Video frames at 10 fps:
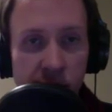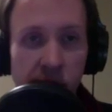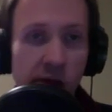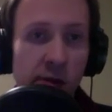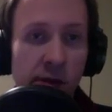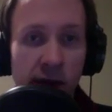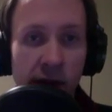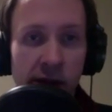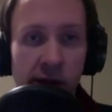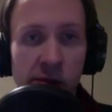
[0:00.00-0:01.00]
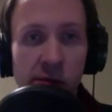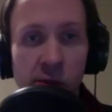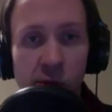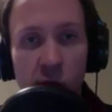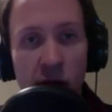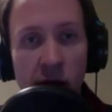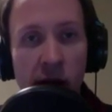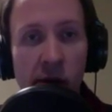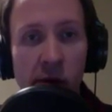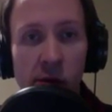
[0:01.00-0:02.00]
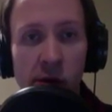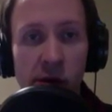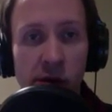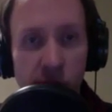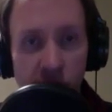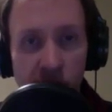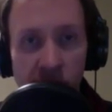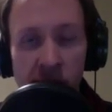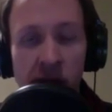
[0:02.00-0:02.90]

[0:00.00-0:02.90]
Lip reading: go find out how you're doing,